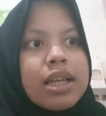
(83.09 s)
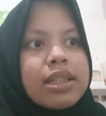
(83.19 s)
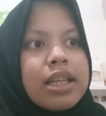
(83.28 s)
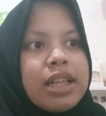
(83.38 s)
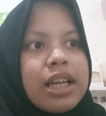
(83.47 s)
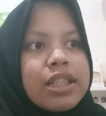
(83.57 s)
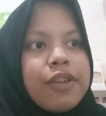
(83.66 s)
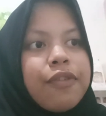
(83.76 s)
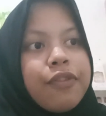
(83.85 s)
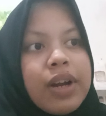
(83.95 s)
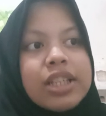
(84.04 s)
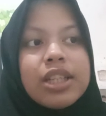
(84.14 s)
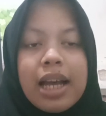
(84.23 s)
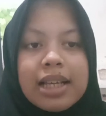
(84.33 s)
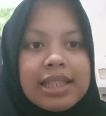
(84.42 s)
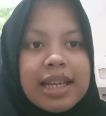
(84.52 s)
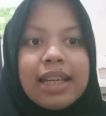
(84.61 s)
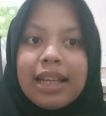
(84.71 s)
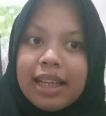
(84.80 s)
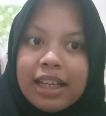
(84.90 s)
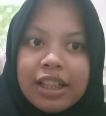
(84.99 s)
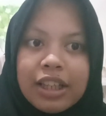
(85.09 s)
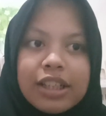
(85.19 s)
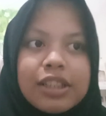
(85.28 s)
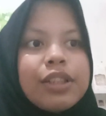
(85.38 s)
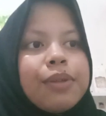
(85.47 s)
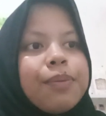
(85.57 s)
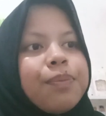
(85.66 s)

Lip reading: such as French accent in English.